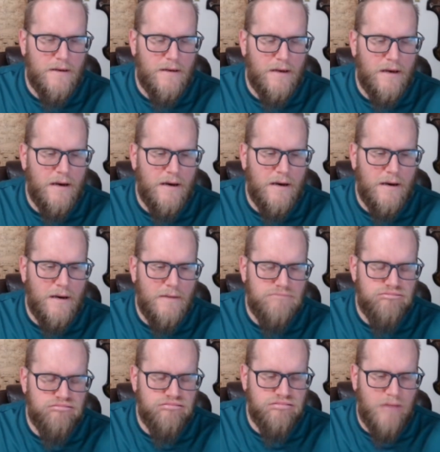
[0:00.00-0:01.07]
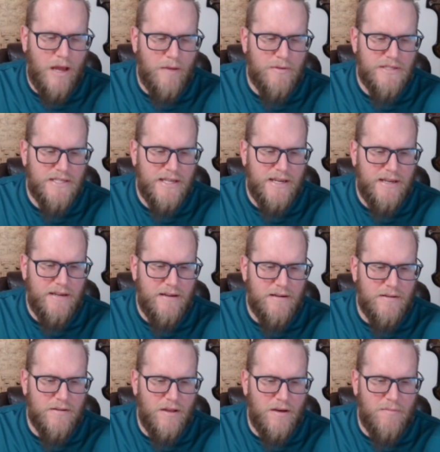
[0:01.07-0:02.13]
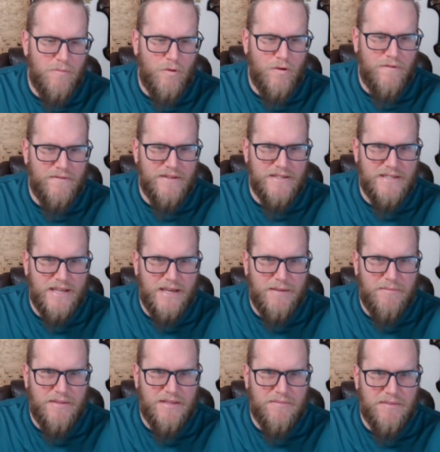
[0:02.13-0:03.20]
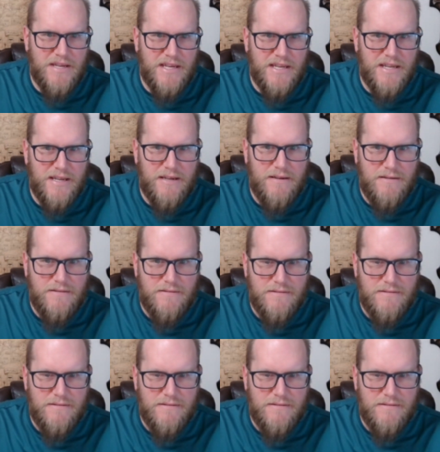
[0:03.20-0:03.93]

uh I would say a lot more of the same in the beginning.